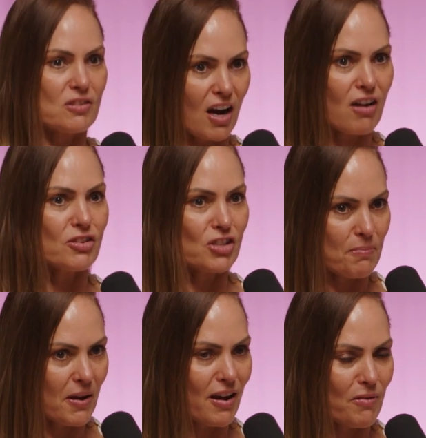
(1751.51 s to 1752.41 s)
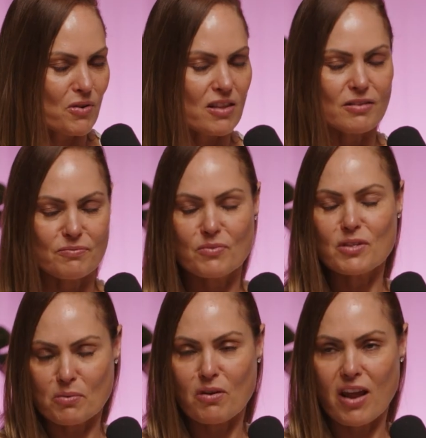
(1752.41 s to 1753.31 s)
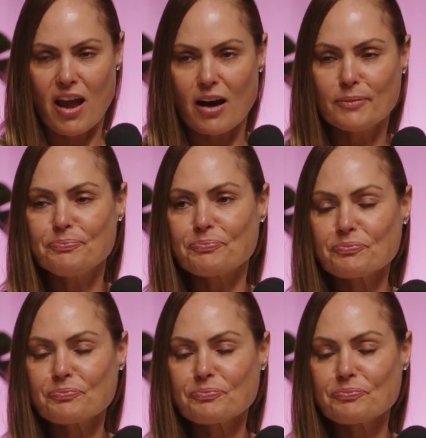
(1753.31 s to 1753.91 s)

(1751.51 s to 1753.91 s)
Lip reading: current GP I'm with as well now.